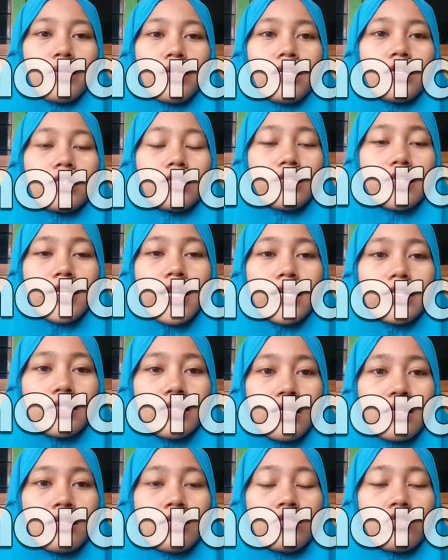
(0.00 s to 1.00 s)

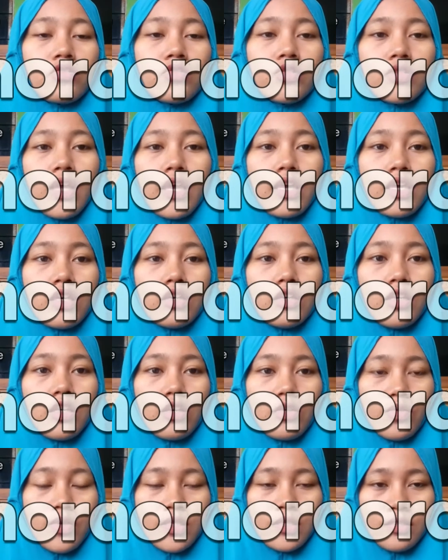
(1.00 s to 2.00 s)
introduction to
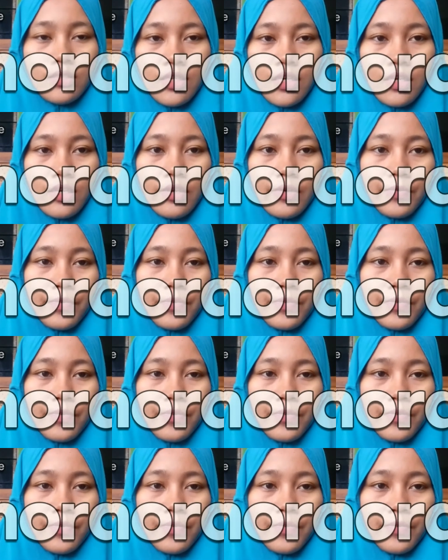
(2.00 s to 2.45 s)
psycholinguistic.